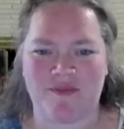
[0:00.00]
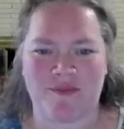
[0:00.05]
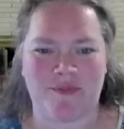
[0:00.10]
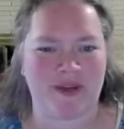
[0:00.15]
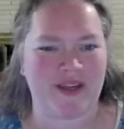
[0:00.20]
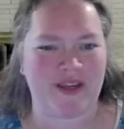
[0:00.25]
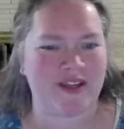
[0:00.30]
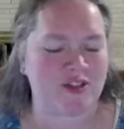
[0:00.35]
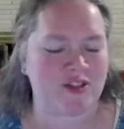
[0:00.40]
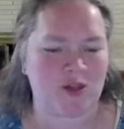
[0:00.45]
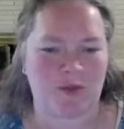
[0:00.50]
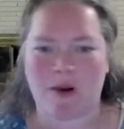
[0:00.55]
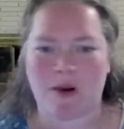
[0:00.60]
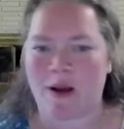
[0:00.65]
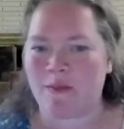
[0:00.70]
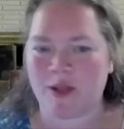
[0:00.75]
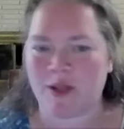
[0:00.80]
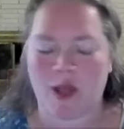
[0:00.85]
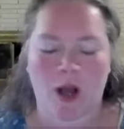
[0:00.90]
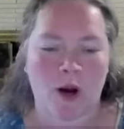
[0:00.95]
because they're
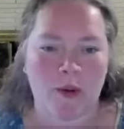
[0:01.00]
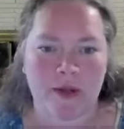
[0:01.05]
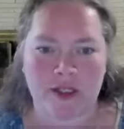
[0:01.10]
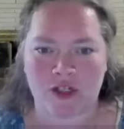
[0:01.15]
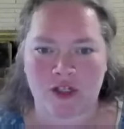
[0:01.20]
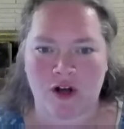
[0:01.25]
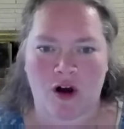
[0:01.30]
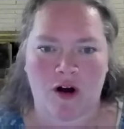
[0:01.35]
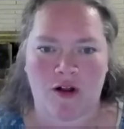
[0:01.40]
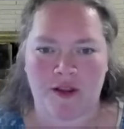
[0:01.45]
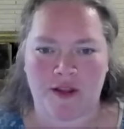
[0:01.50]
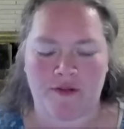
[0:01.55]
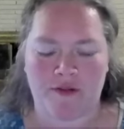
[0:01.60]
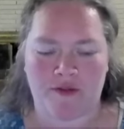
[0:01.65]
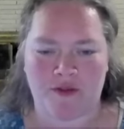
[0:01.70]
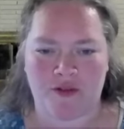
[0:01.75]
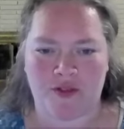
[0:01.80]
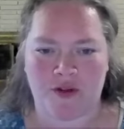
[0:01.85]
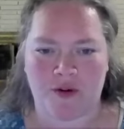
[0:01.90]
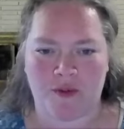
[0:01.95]
probably always calling
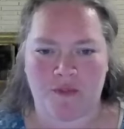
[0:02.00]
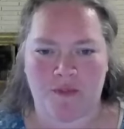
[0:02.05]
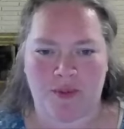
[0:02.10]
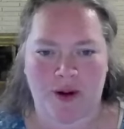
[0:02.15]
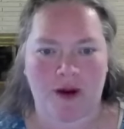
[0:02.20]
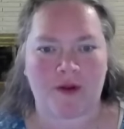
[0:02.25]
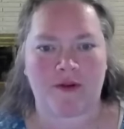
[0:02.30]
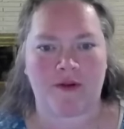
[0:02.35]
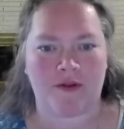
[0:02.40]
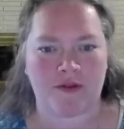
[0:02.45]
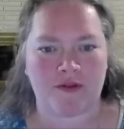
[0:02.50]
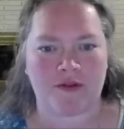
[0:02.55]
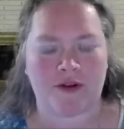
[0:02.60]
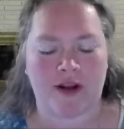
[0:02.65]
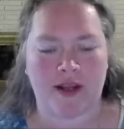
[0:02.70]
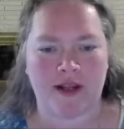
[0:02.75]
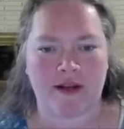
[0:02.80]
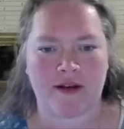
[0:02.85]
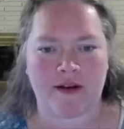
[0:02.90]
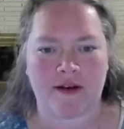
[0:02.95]
for their bottles,
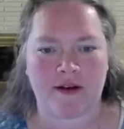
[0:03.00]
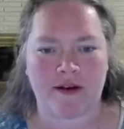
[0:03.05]
right?